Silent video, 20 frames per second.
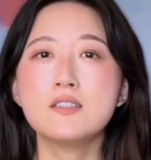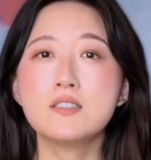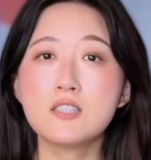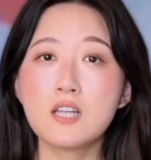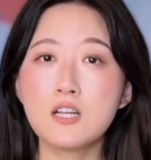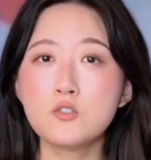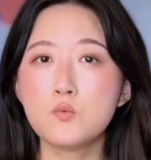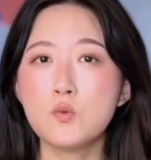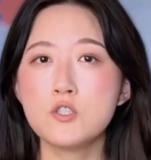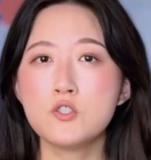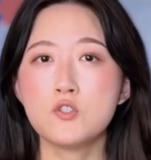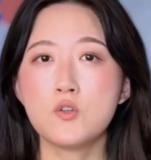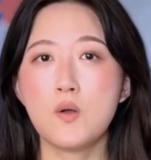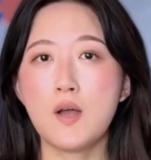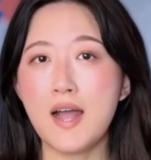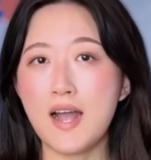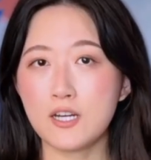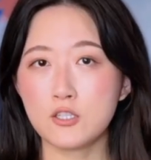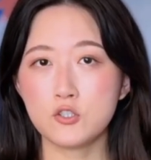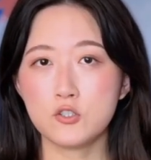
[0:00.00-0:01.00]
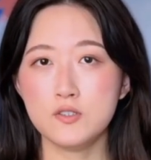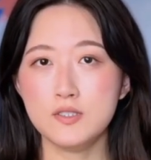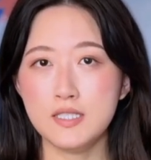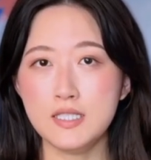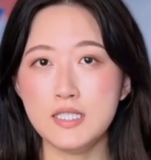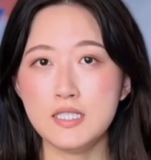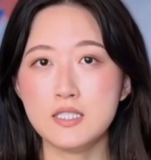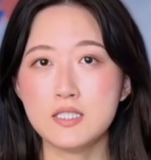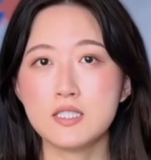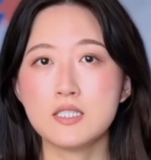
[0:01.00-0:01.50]
Start with your actual
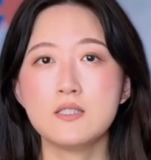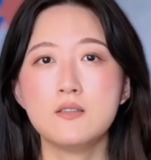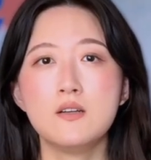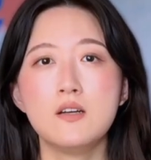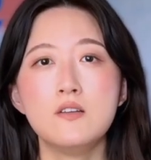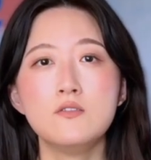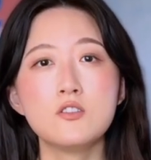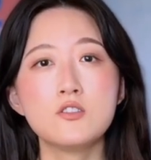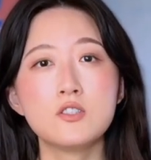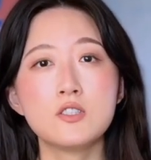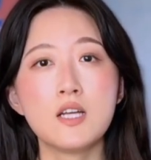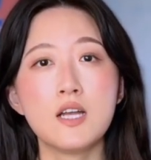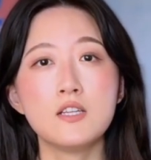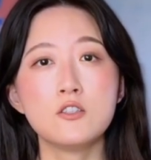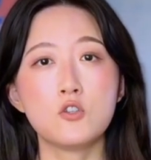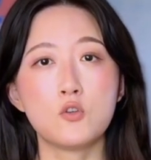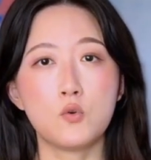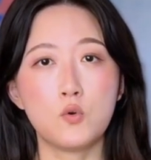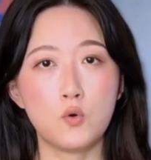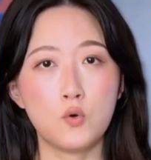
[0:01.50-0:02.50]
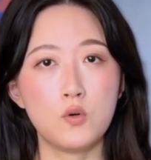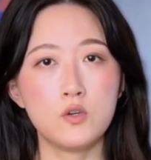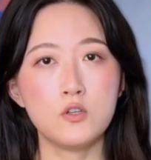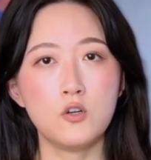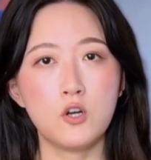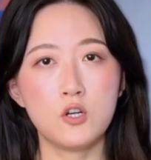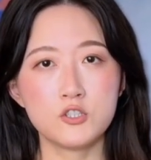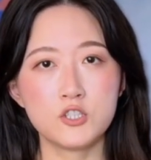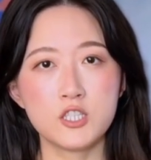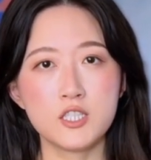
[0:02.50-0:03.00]
needs, understand the core
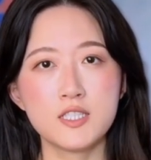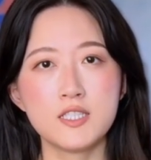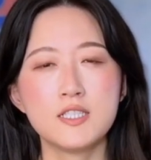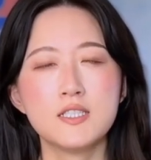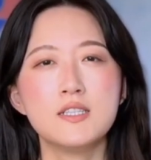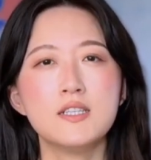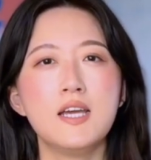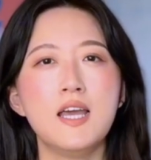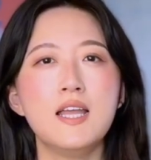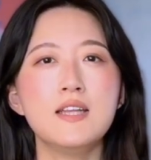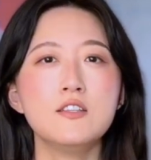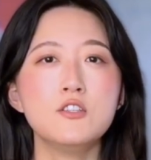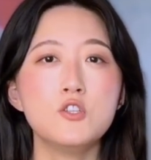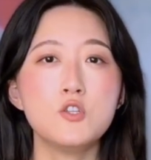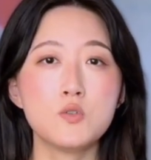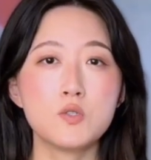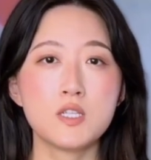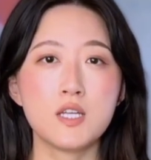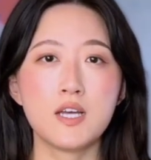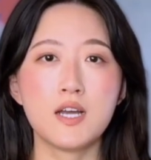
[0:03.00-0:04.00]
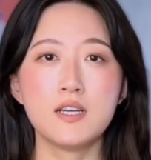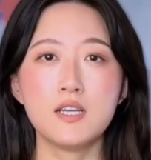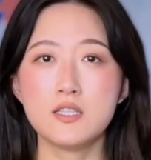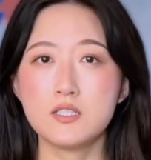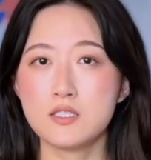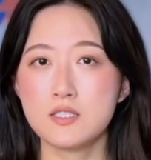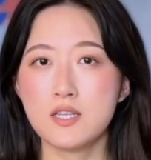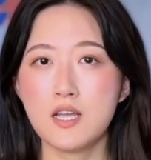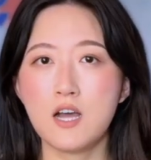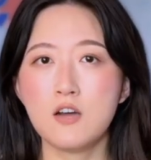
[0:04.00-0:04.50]
logic, and use AI
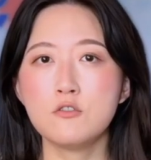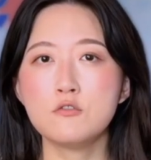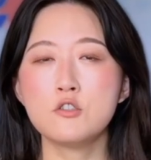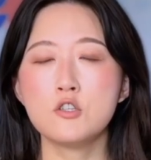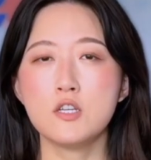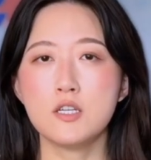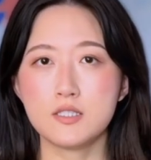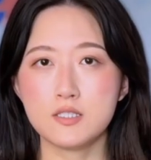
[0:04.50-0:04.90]
itself to